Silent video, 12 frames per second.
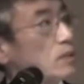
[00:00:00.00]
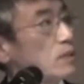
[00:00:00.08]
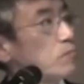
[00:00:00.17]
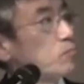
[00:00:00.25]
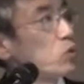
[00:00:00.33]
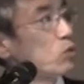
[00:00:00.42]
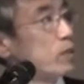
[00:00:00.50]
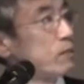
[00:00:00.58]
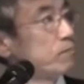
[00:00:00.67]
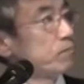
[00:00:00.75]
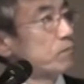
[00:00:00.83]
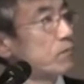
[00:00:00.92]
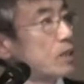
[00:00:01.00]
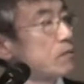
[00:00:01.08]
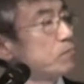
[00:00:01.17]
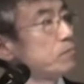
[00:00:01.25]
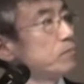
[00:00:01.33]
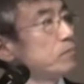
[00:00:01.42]
some problem
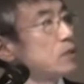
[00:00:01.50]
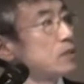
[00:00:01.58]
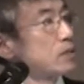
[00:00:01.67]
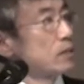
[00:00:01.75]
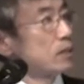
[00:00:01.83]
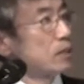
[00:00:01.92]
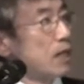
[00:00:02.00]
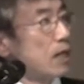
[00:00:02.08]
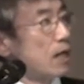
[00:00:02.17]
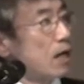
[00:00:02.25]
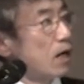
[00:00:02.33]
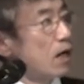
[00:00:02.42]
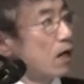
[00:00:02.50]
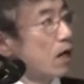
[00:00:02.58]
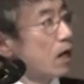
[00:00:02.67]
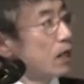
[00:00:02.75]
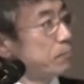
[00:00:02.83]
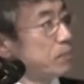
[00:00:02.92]
the
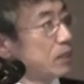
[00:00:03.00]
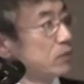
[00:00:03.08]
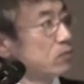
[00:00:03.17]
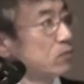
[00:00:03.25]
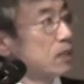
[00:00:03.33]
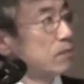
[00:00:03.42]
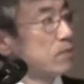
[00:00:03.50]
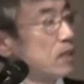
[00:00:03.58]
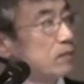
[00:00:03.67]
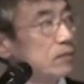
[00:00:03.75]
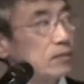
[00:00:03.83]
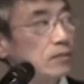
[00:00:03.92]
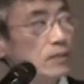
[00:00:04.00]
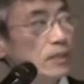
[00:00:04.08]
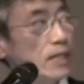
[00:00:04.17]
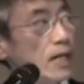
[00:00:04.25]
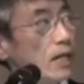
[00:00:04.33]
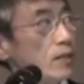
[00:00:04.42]
I mentioned about
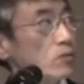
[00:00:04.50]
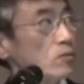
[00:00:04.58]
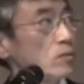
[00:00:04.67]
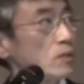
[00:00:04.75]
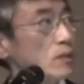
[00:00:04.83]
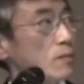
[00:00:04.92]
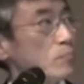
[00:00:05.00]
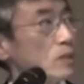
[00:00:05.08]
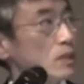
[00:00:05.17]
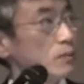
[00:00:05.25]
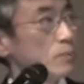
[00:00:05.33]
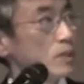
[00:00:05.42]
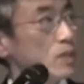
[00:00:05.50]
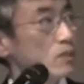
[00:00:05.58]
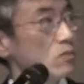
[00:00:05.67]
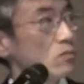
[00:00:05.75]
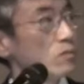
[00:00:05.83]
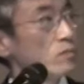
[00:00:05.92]
the iron, the
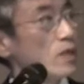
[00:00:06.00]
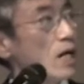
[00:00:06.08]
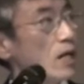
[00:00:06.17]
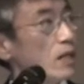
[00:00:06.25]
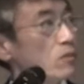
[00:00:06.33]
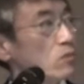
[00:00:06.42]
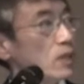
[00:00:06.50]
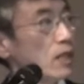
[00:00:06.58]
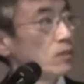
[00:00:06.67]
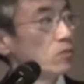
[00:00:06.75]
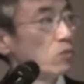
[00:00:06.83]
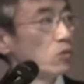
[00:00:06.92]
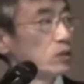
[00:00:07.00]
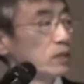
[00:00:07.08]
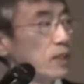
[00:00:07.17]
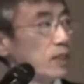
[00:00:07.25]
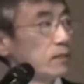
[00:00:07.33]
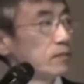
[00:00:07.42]
precipitation of iron
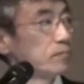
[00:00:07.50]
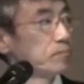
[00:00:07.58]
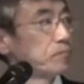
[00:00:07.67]
hydroxide.